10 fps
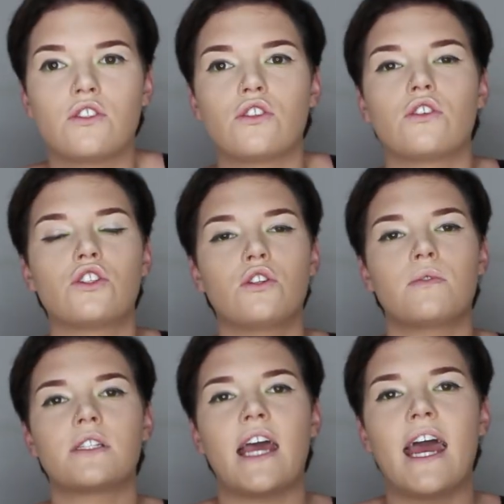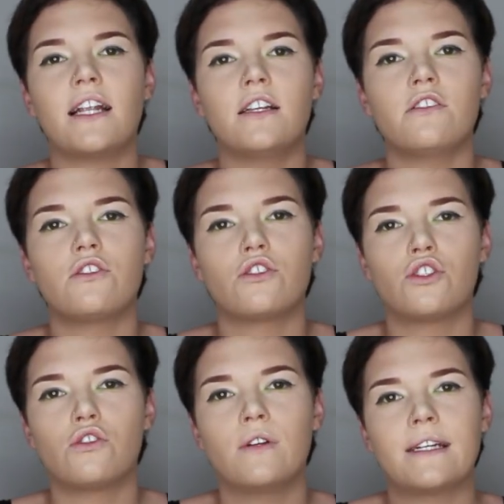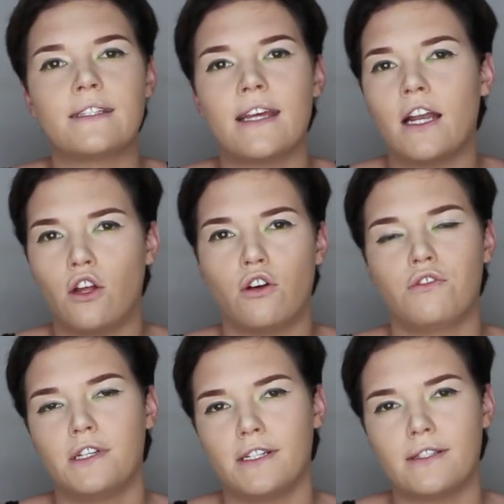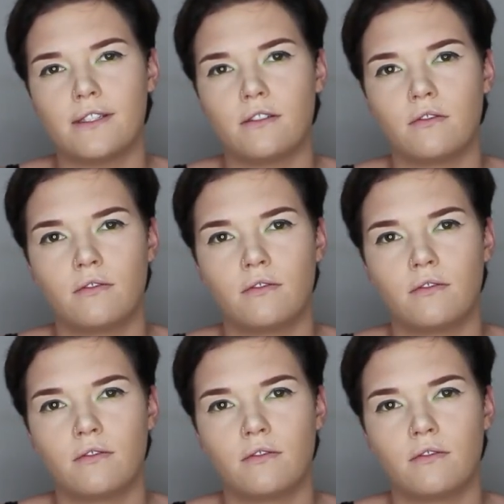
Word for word: So she was hatless, shoeless, and coatless.